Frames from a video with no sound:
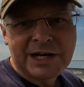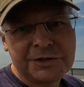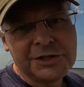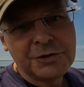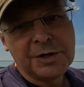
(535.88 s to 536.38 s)

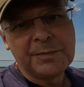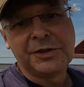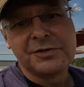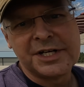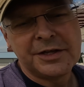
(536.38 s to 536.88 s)
actually do it.
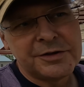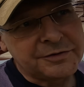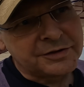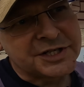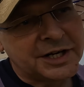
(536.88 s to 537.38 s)
But there's
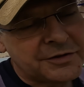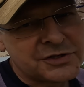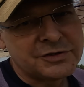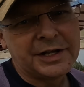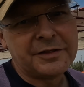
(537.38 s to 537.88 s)

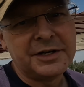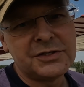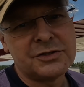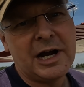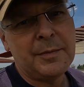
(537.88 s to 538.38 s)
another
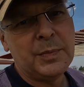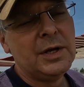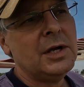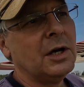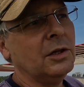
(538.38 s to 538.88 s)
strengthening strap
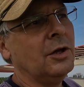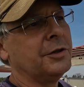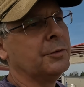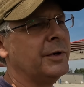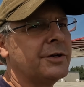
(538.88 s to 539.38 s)

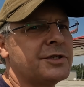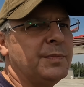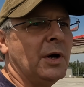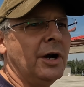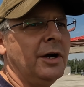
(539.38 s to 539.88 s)
along the rear
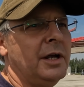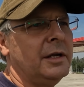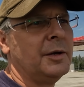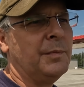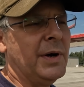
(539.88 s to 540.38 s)
spar
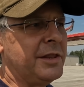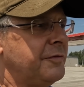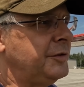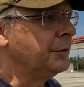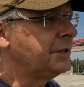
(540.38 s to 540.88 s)
by
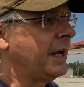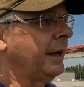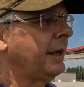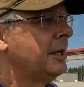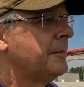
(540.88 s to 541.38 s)
the fuel
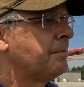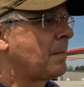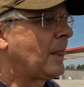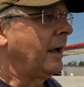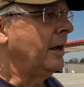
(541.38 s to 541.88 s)
tank.
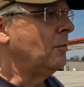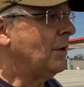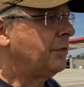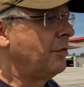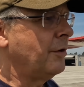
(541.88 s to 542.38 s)

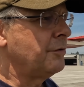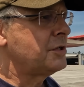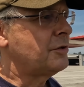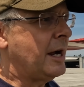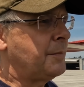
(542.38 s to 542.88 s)
And what
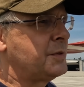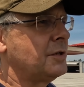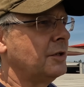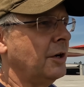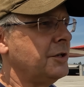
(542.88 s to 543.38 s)
those
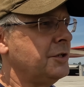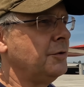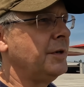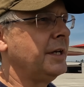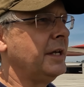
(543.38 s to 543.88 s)
straps are
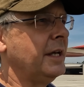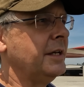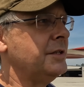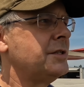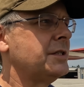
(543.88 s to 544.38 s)
doing
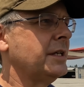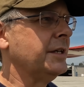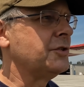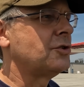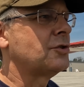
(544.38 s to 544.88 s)
is
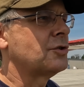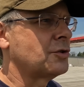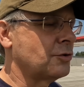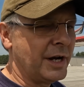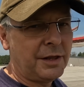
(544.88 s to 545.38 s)

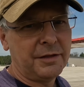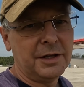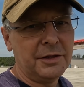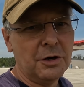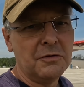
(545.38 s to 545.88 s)
strengthening the